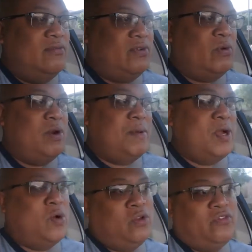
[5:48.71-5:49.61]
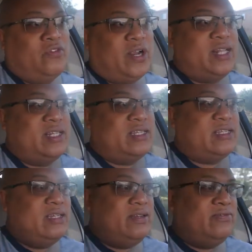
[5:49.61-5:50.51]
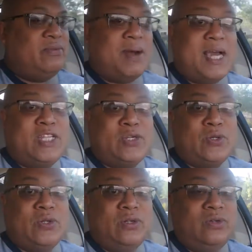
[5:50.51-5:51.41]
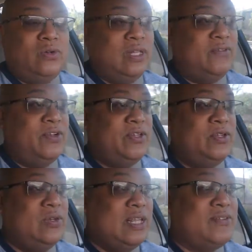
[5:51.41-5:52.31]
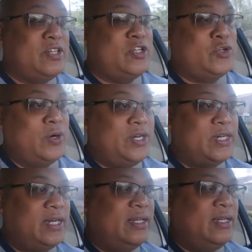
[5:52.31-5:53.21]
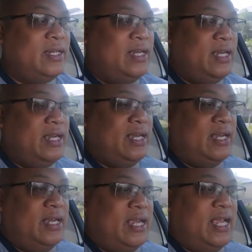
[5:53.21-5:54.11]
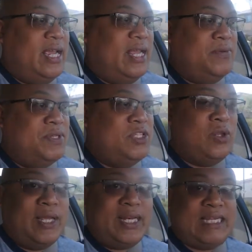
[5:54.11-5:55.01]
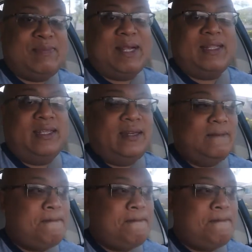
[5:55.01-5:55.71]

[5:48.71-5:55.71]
from one of my old friends from high school who lives in Georgia, and it was totally unexpected.